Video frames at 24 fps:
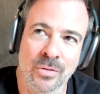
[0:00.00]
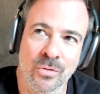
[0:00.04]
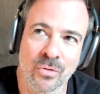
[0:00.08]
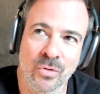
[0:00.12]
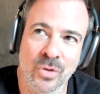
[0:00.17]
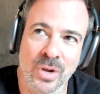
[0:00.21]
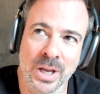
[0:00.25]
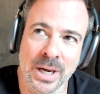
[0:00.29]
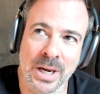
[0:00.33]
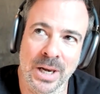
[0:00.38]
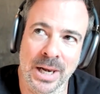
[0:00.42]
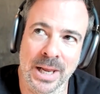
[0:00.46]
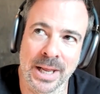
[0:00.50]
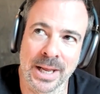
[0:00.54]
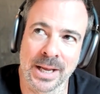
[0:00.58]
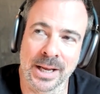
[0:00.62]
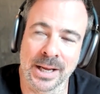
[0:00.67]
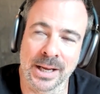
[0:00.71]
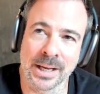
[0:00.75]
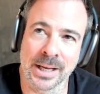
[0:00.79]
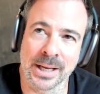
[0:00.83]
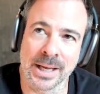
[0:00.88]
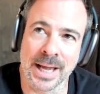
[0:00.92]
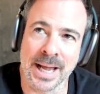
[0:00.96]

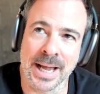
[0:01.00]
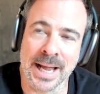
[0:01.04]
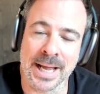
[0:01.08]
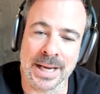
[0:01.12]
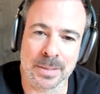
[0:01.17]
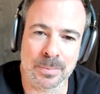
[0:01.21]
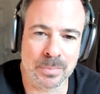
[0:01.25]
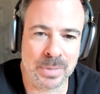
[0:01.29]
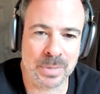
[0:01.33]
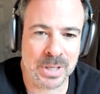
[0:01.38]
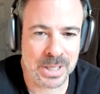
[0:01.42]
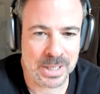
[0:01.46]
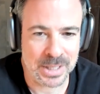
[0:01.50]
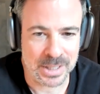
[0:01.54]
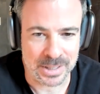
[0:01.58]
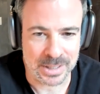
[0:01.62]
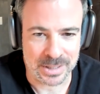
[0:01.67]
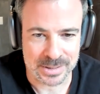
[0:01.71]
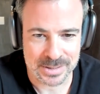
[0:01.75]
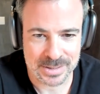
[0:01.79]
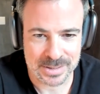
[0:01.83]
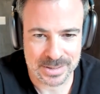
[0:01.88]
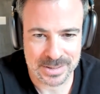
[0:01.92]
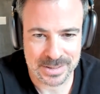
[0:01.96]
feeling at
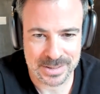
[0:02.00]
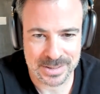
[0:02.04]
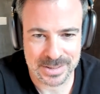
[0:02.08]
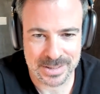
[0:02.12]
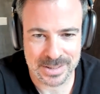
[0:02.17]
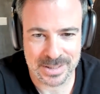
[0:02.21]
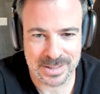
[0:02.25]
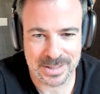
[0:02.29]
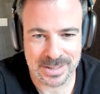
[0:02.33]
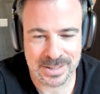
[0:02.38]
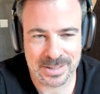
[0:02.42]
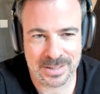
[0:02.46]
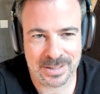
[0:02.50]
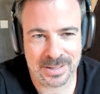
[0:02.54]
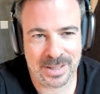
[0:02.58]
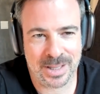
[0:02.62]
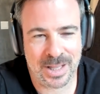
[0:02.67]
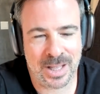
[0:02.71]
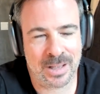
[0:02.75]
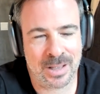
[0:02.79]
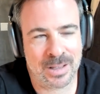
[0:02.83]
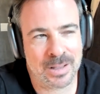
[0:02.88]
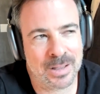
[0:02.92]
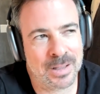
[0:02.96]
peace,
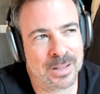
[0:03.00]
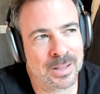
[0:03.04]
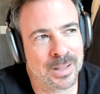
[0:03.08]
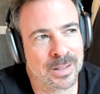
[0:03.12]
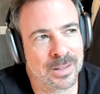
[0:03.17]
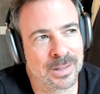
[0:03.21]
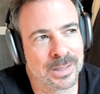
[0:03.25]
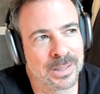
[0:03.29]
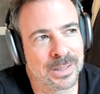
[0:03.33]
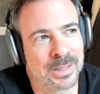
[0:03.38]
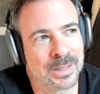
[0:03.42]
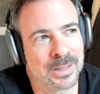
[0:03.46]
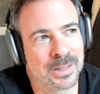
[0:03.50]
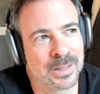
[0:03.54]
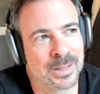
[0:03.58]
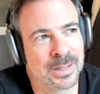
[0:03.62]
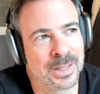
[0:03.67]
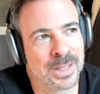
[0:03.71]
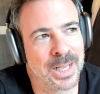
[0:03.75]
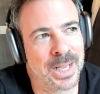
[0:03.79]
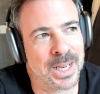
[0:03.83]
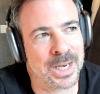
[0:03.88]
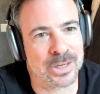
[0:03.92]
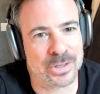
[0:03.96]

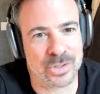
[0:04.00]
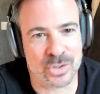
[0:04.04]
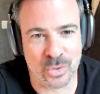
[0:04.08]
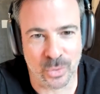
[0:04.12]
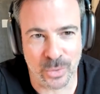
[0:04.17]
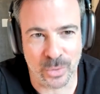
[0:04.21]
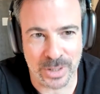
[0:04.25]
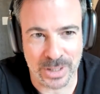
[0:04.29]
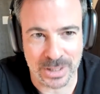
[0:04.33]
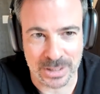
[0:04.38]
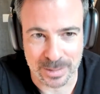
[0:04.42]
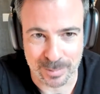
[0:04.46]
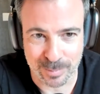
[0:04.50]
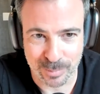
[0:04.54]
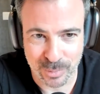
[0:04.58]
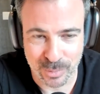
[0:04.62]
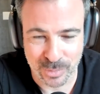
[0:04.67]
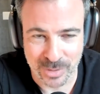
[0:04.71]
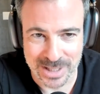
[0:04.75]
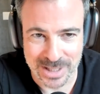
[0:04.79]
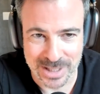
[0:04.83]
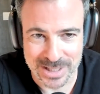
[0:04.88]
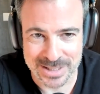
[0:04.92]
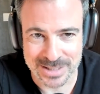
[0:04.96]
enjoying the
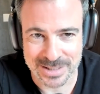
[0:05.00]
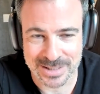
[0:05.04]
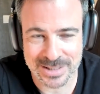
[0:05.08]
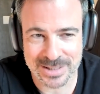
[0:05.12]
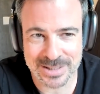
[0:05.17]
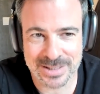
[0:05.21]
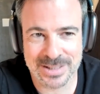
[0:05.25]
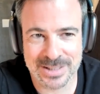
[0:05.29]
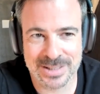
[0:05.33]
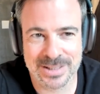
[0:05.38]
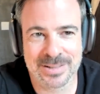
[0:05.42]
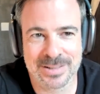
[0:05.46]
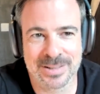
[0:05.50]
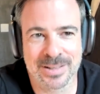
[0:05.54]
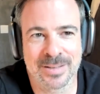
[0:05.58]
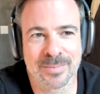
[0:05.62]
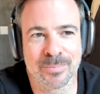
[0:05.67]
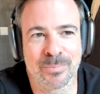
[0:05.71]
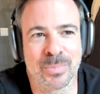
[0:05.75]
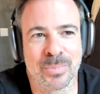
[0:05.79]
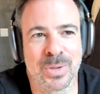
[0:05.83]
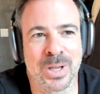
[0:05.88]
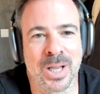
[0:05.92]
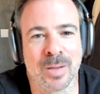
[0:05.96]
present,
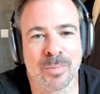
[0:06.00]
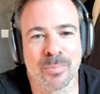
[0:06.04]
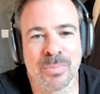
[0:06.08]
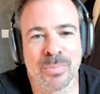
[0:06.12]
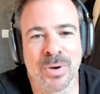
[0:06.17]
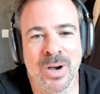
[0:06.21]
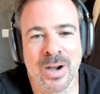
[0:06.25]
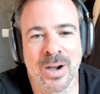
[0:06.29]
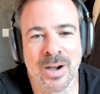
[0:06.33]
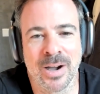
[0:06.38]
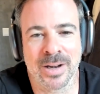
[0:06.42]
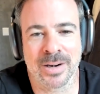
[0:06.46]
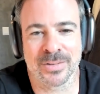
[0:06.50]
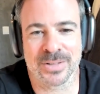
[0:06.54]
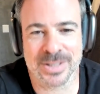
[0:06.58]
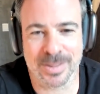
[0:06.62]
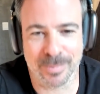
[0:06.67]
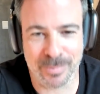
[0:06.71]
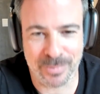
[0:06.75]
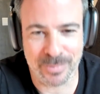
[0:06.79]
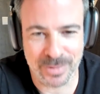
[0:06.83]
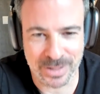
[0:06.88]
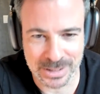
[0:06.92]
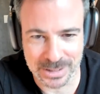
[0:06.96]
being part of
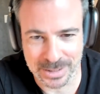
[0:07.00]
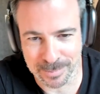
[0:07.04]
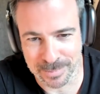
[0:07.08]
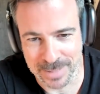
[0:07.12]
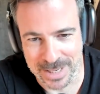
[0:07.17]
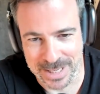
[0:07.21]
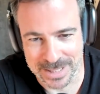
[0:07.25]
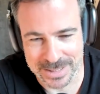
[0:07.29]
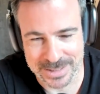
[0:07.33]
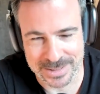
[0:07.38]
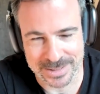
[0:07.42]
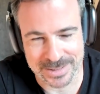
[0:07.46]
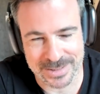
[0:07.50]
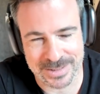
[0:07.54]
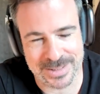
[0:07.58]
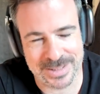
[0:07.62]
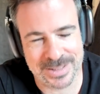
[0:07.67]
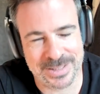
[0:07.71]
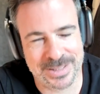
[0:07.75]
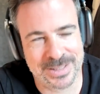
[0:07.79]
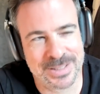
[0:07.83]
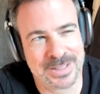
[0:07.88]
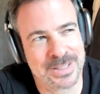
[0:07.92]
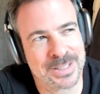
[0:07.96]
something that
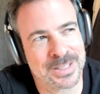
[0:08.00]
matters.